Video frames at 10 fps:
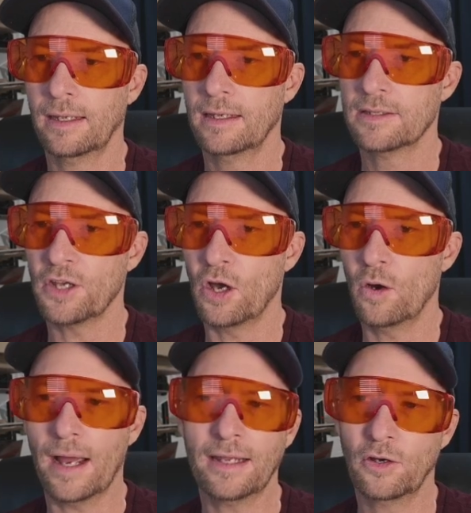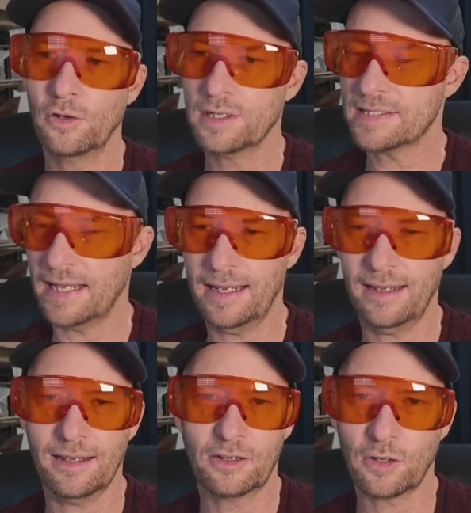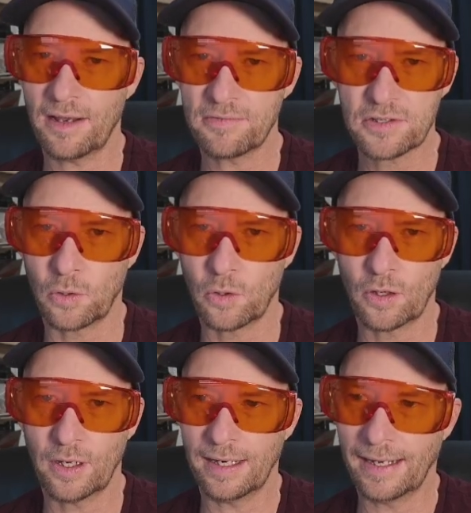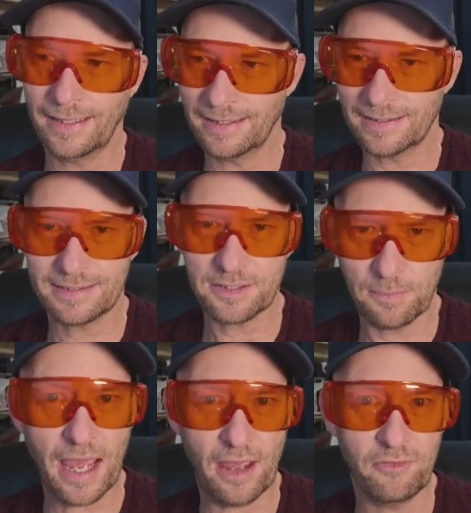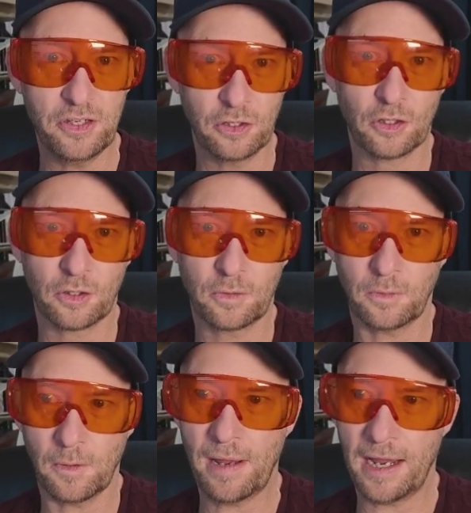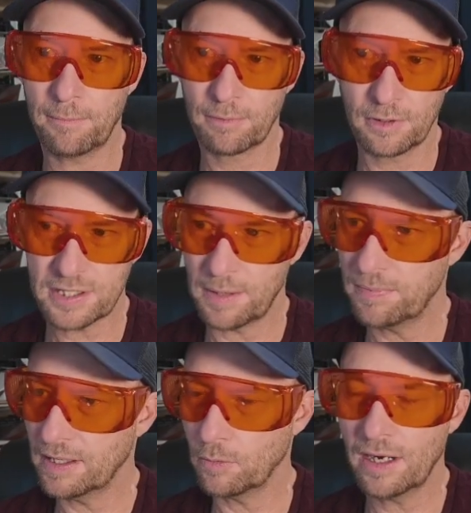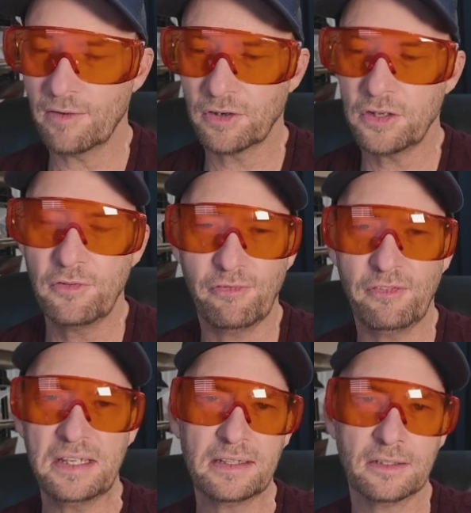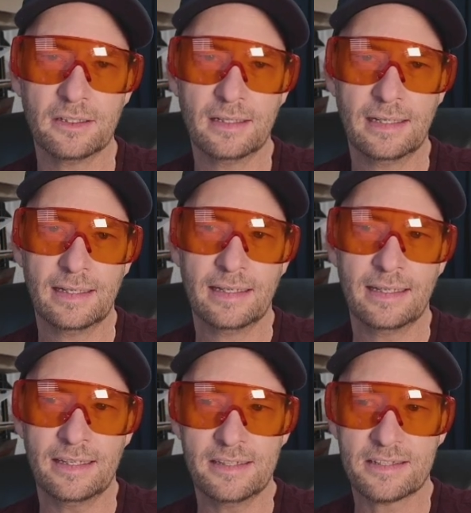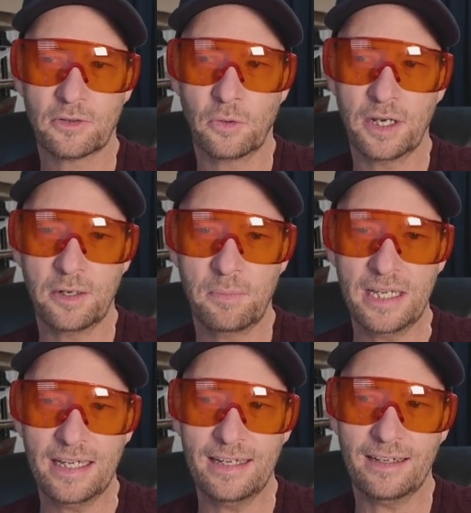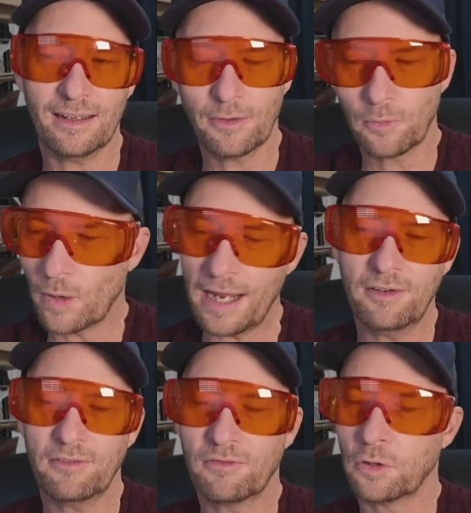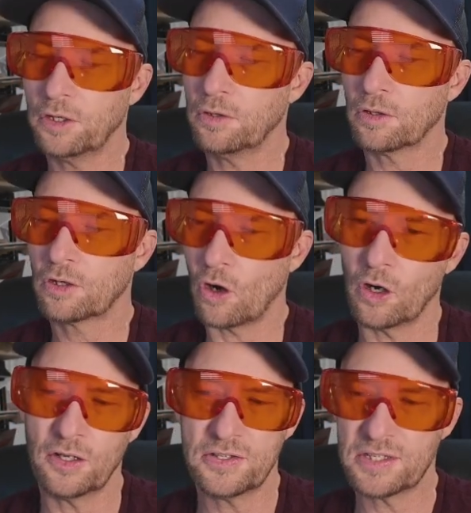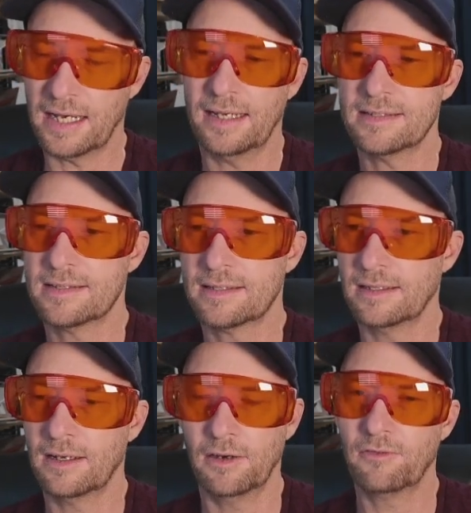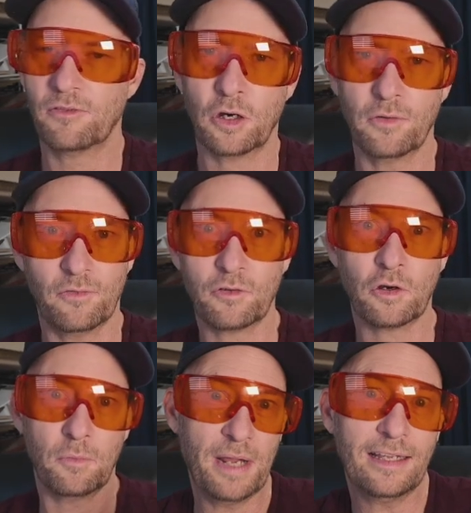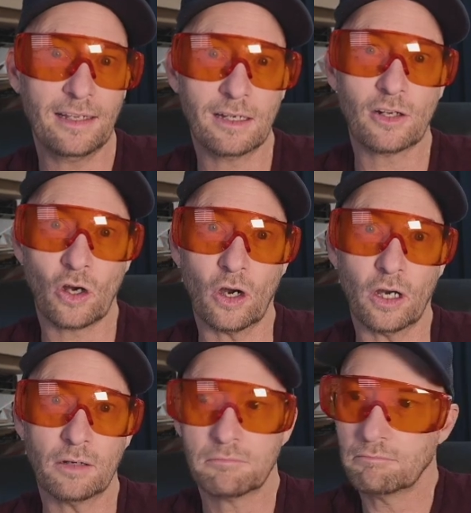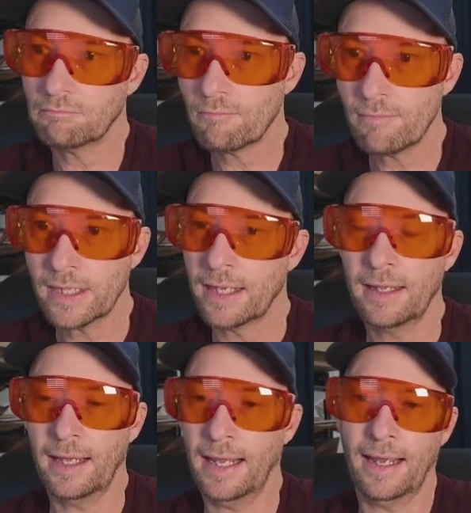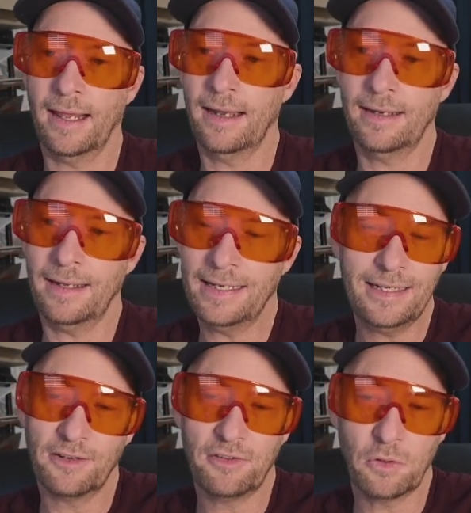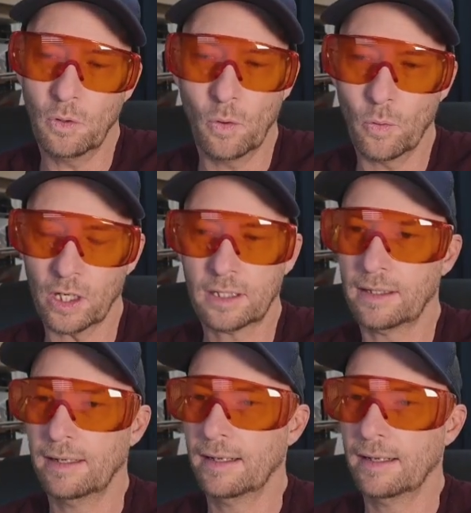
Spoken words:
So I go to, say, a craft store and I get some heavier paper, something, whatever you feel is going to be right for your card size, for making a card. And any of it will work.